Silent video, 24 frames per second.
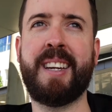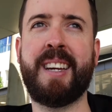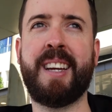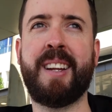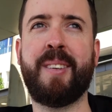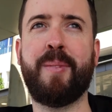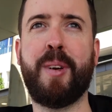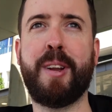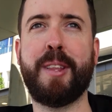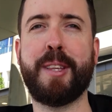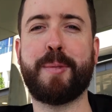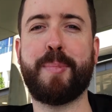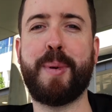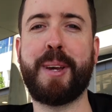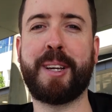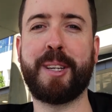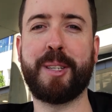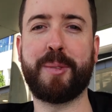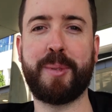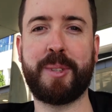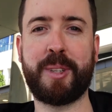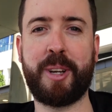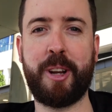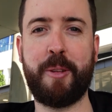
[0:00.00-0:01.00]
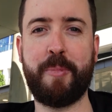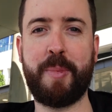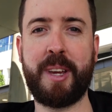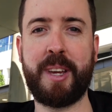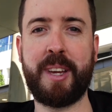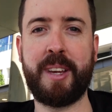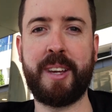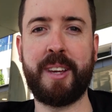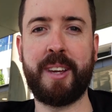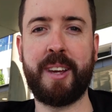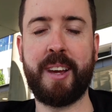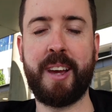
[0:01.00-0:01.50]
and one of the speakers was going to
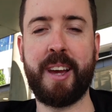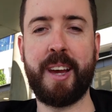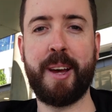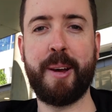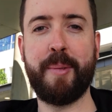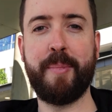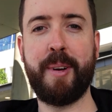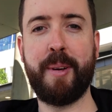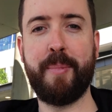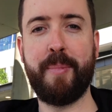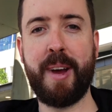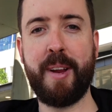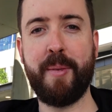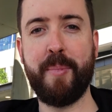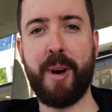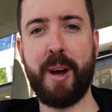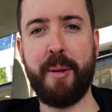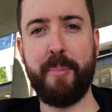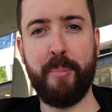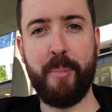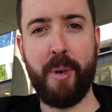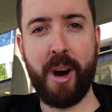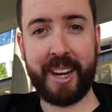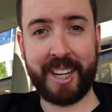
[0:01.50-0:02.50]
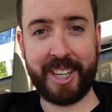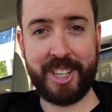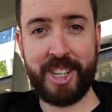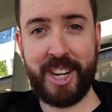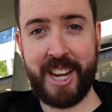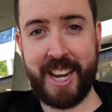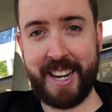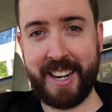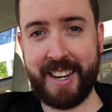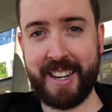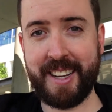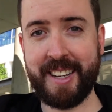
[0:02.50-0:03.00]
be a mate of mine, Mike
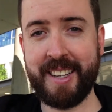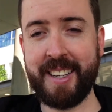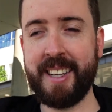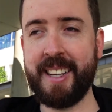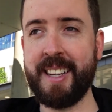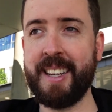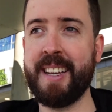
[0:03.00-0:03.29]
Jander.